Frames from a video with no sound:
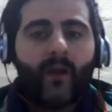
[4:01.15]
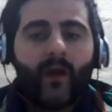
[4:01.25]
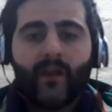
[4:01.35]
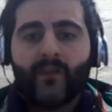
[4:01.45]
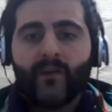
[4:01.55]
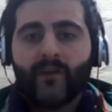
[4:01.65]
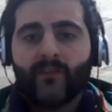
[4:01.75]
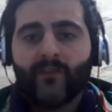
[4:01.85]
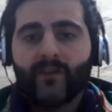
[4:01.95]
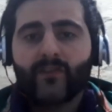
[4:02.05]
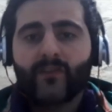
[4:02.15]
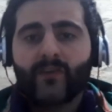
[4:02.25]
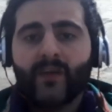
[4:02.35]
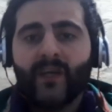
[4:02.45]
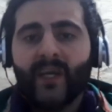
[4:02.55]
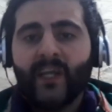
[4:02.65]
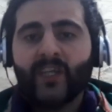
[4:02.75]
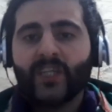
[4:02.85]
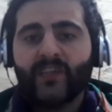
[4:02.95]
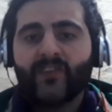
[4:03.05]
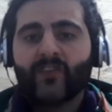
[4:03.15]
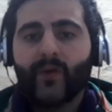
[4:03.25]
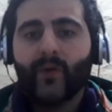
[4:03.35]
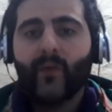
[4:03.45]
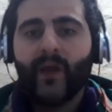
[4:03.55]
Another difference, each distro